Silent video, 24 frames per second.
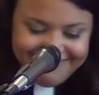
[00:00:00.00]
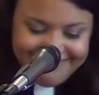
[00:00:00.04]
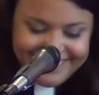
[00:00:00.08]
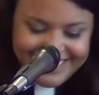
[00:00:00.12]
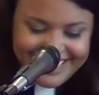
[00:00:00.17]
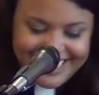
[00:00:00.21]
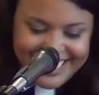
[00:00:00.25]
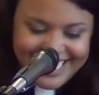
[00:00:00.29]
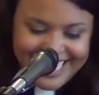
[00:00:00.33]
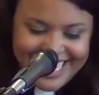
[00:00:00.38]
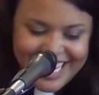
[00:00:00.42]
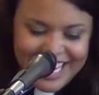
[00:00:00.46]

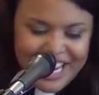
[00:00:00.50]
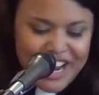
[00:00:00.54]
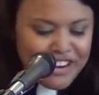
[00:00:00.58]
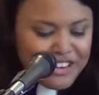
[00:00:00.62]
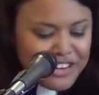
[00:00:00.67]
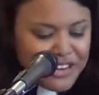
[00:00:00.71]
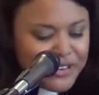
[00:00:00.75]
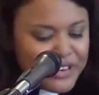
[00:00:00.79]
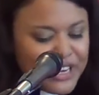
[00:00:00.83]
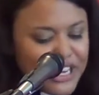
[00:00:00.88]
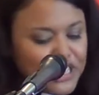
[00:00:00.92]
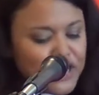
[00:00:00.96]
You
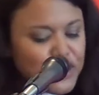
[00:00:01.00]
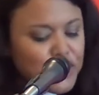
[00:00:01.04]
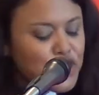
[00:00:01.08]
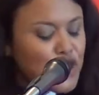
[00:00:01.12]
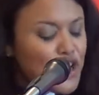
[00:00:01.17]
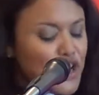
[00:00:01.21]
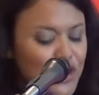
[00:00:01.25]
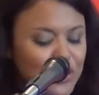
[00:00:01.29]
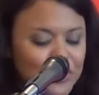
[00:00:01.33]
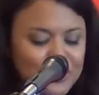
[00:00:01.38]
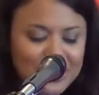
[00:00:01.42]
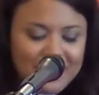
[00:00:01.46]
don't need
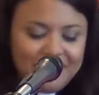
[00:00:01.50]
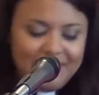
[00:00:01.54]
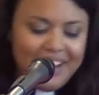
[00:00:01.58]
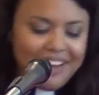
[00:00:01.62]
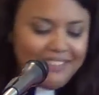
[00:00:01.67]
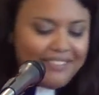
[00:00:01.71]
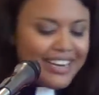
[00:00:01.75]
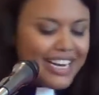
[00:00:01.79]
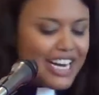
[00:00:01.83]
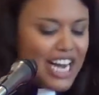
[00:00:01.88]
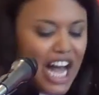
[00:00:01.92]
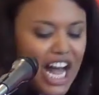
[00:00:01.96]
shoes of
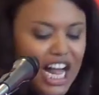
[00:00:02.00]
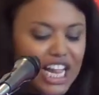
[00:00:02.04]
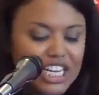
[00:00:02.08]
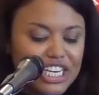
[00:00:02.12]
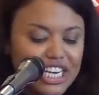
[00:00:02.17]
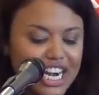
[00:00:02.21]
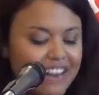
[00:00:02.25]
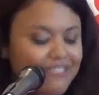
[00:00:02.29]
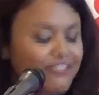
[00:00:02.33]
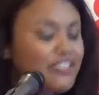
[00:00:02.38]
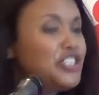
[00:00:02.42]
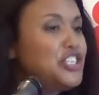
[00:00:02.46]
every
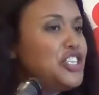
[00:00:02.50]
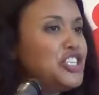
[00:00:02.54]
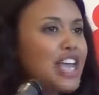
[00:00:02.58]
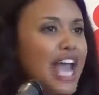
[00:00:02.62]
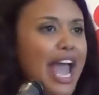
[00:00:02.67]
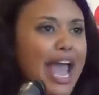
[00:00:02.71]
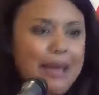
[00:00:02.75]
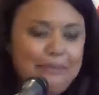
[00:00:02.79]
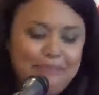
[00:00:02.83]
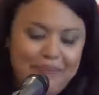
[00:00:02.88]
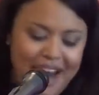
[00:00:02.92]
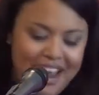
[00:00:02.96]
color, every
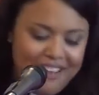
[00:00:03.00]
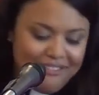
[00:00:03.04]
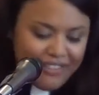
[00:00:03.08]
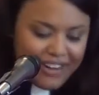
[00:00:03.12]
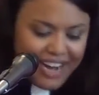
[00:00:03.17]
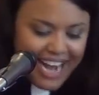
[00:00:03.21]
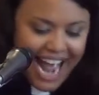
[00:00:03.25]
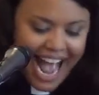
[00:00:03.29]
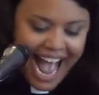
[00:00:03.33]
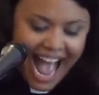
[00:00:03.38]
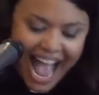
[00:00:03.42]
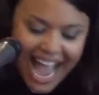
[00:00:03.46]
shape,
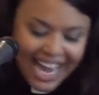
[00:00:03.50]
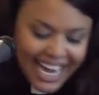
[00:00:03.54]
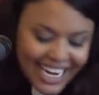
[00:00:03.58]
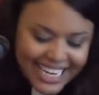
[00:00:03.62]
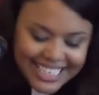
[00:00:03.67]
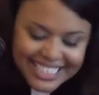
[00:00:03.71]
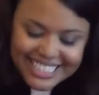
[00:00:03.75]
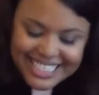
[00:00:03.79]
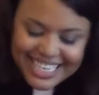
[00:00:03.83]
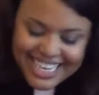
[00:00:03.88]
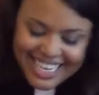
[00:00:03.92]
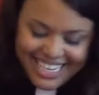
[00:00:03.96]
every
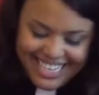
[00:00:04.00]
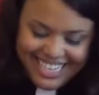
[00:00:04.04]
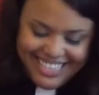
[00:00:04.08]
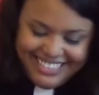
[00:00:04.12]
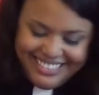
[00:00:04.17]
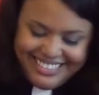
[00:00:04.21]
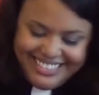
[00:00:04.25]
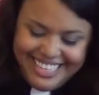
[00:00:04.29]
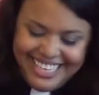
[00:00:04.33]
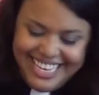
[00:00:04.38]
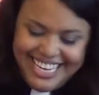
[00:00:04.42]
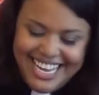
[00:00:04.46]
height.
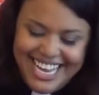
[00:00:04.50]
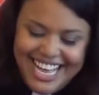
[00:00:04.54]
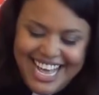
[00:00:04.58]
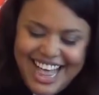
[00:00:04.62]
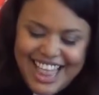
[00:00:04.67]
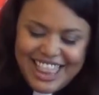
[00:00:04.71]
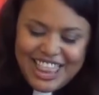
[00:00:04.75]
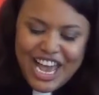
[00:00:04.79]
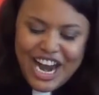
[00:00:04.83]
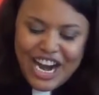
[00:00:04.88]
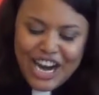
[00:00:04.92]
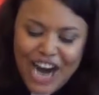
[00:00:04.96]

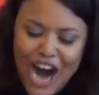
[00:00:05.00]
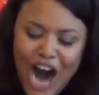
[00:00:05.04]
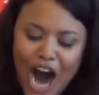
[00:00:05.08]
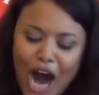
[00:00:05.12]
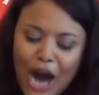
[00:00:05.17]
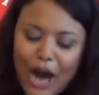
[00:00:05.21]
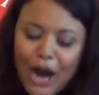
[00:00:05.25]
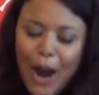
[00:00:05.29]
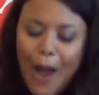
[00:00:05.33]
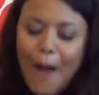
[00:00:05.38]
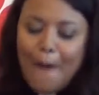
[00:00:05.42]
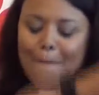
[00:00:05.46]
There
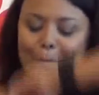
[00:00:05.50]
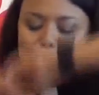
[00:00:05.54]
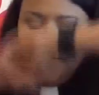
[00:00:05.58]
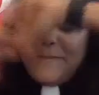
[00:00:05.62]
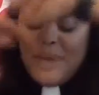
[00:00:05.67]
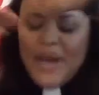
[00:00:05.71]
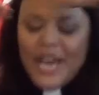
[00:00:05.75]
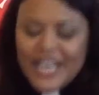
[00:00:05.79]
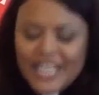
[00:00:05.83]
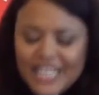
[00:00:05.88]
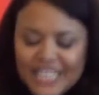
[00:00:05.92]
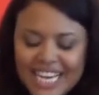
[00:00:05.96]
are
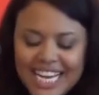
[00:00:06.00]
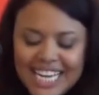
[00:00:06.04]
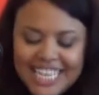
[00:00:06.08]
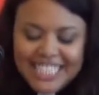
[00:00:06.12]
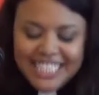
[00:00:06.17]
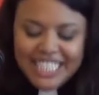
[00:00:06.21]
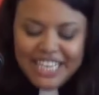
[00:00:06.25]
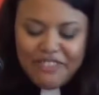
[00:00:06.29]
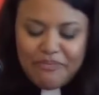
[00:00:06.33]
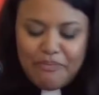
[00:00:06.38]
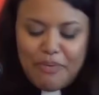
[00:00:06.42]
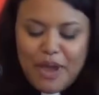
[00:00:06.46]

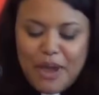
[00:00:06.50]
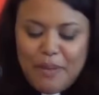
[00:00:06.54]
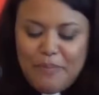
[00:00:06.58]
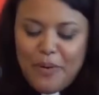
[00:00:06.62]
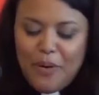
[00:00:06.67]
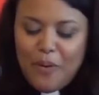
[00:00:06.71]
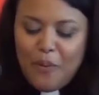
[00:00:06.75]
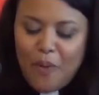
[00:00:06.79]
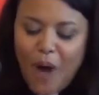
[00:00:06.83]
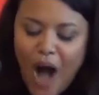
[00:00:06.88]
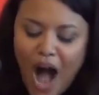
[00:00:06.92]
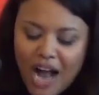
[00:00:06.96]
billions of
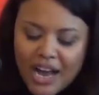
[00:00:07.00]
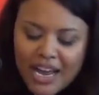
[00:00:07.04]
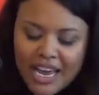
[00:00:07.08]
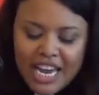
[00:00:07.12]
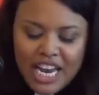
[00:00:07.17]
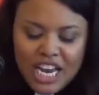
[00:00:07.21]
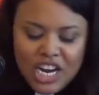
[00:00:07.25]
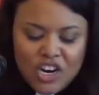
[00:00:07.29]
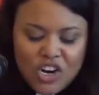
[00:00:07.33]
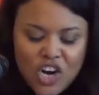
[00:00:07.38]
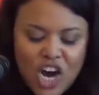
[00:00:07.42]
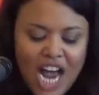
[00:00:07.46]
people
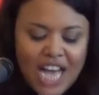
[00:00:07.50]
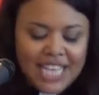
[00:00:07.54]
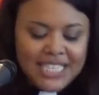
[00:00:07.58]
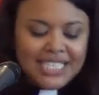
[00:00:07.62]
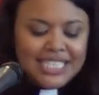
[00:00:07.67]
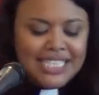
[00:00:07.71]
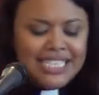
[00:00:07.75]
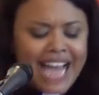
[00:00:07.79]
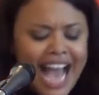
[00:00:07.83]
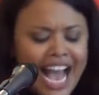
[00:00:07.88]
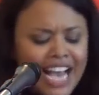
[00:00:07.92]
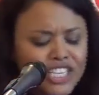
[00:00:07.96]
walking
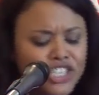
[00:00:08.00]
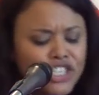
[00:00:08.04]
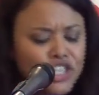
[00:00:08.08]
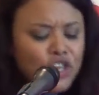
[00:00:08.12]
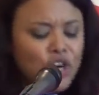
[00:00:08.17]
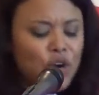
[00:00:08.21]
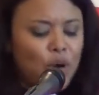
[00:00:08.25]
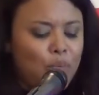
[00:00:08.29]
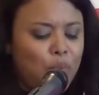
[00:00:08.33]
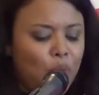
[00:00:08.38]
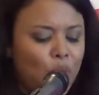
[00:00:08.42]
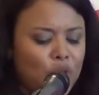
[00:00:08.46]
across
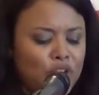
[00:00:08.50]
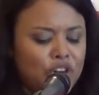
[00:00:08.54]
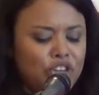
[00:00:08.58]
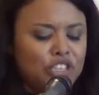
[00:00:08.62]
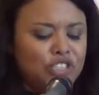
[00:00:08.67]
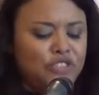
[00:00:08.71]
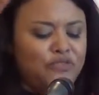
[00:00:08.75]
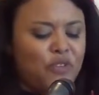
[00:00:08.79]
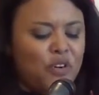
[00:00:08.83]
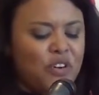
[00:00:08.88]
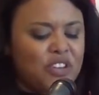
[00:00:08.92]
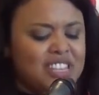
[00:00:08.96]
national
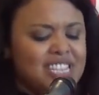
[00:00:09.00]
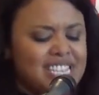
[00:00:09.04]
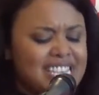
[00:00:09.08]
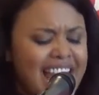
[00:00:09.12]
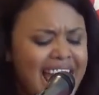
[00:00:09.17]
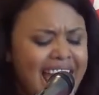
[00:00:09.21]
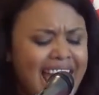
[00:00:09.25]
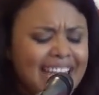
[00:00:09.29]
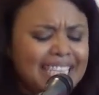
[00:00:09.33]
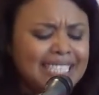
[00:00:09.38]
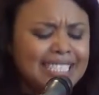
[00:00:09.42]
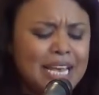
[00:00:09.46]
borders for
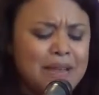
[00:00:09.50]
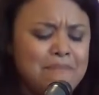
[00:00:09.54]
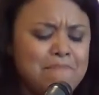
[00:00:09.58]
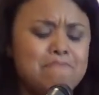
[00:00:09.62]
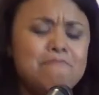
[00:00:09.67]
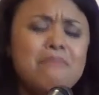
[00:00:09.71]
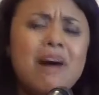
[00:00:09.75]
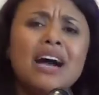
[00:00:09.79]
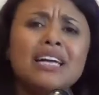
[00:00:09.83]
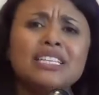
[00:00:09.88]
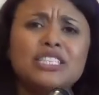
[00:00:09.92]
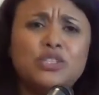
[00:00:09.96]
days
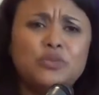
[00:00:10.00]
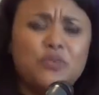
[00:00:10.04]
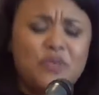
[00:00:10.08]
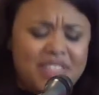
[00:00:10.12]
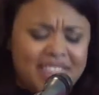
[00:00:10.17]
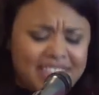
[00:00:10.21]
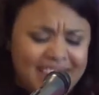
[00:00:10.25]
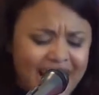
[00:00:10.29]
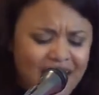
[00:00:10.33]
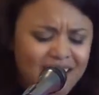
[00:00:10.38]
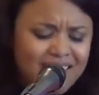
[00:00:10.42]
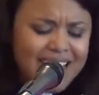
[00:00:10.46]
and months
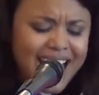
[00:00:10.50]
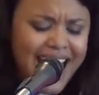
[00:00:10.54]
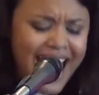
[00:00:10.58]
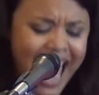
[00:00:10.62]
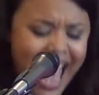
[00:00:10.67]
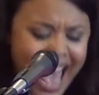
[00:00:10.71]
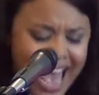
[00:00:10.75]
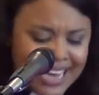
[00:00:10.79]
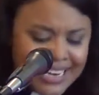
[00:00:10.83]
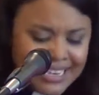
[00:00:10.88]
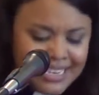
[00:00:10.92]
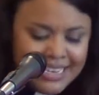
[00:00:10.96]
without
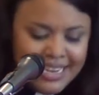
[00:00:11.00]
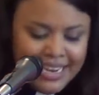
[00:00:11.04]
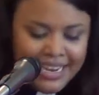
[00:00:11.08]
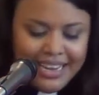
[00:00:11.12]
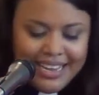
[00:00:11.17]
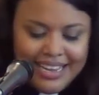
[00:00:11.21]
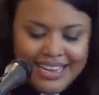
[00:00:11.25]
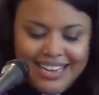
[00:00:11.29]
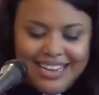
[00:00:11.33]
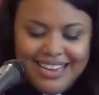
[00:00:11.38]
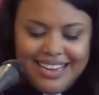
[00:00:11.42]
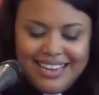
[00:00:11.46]

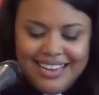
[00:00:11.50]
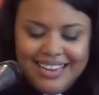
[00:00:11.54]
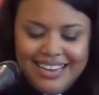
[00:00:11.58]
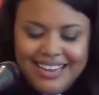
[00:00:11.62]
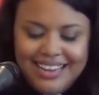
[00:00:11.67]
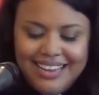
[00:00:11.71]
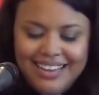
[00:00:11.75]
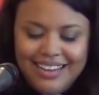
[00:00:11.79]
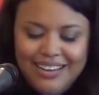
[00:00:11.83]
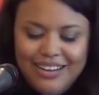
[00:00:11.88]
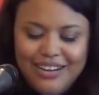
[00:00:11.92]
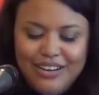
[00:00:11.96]
end,
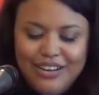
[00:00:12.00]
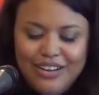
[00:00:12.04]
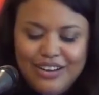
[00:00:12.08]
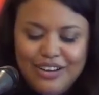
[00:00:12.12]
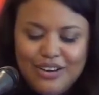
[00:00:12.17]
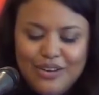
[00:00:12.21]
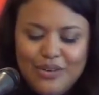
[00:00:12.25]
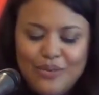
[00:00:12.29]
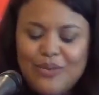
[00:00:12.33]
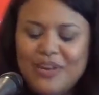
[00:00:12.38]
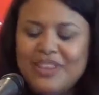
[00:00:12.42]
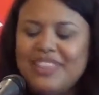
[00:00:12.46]

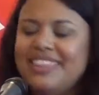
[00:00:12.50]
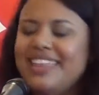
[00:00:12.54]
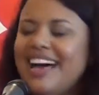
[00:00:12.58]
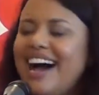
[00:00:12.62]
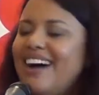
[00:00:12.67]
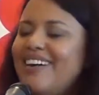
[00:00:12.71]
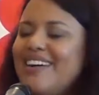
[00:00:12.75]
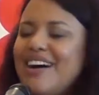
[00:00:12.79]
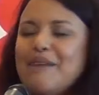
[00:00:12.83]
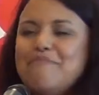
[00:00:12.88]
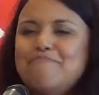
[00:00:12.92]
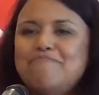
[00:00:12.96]

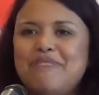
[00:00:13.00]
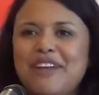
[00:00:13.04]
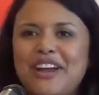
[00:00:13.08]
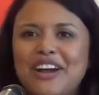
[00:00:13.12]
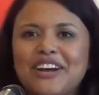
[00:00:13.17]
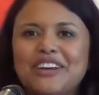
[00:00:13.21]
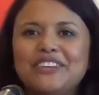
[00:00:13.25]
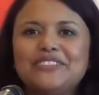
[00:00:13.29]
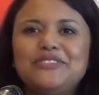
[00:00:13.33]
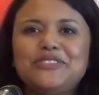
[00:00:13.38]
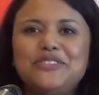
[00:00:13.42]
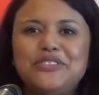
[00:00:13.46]
without a
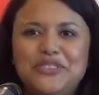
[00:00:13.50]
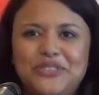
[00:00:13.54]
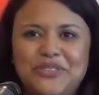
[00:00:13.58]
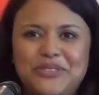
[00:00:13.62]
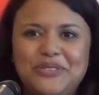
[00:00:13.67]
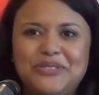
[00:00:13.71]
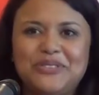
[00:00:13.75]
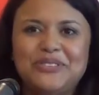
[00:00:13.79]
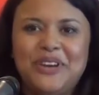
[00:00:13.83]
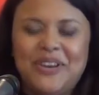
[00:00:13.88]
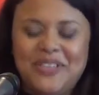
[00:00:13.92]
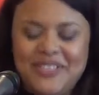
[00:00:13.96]
pair of
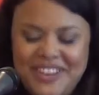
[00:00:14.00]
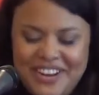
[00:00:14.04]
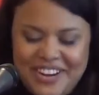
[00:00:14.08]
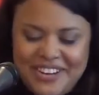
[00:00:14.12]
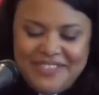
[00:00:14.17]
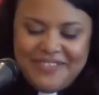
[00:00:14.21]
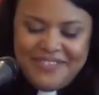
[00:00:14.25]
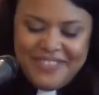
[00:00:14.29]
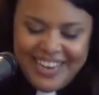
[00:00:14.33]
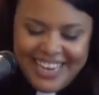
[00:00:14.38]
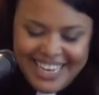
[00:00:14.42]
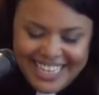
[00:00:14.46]
shoes on their
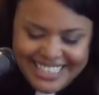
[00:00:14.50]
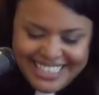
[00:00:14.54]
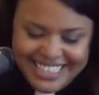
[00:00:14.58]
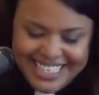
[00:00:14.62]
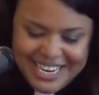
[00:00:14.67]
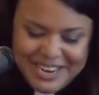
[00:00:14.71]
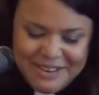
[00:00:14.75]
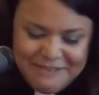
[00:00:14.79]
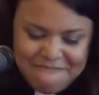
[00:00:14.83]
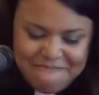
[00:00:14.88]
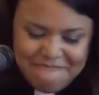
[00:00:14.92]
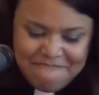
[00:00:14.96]

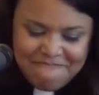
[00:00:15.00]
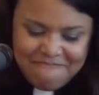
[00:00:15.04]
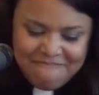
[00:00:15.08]
feet.